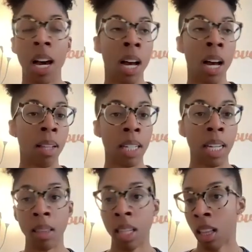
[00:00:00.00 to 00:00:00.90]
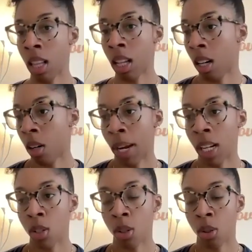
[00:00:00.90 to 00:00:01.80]
Then their
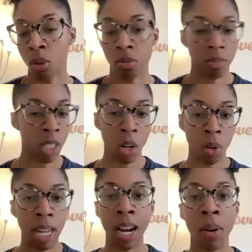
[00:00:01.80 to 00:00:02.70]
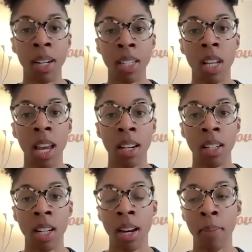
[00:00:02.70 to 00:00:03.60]
way to, get out
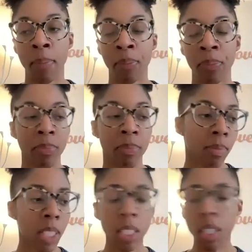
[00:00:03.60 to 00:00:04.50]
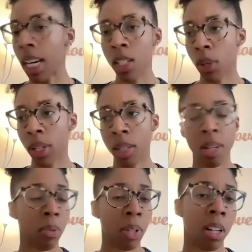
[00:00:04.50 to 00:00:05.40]
and enjoy
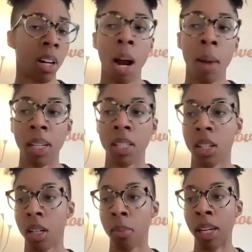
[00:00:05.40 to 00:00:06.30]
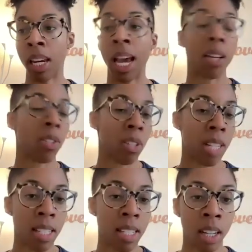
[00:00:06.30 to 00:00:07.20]
themselves when their hobbies could be
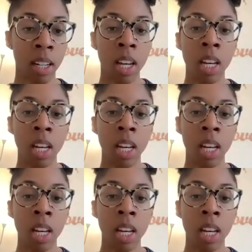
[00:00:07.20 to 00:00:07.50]
exercising.